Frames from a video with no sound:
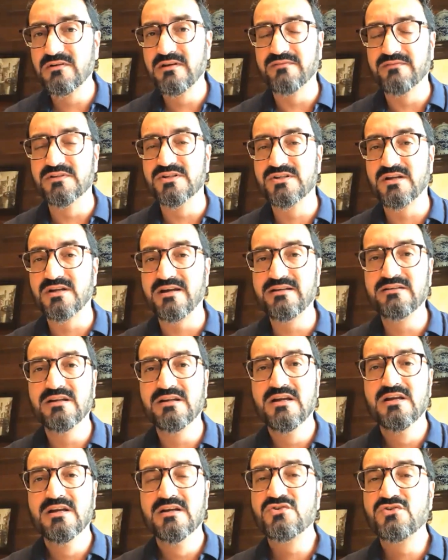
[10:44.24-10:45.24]
levels, right?
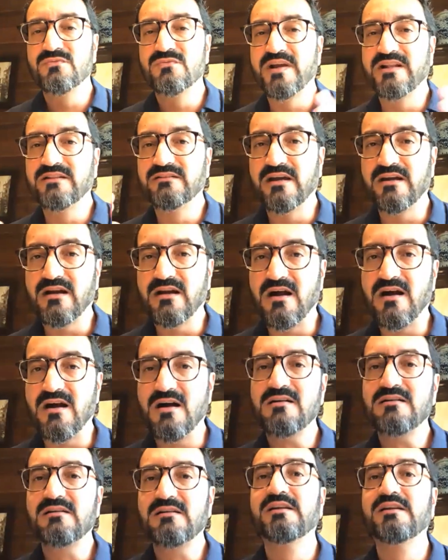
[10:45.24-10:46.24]
So when there
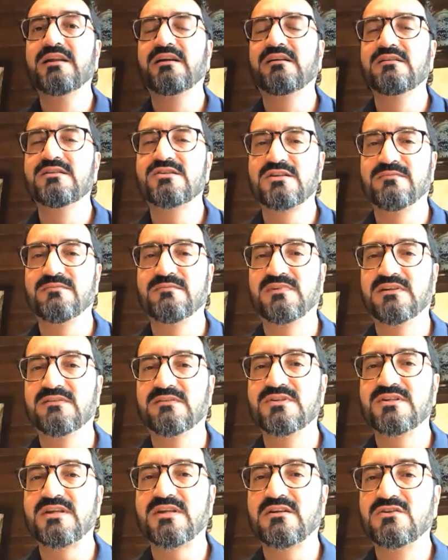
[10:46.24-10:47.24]
are clinical
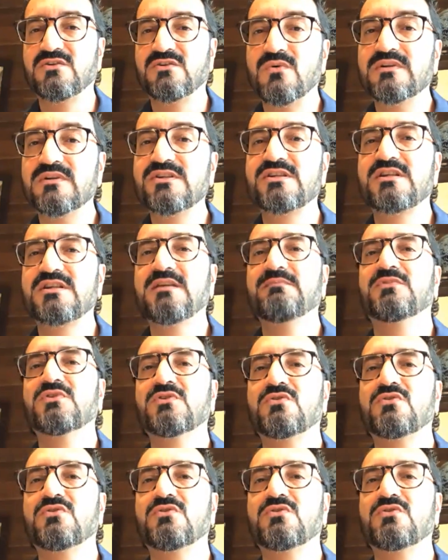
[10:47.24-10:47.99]
symptoms that don't seem to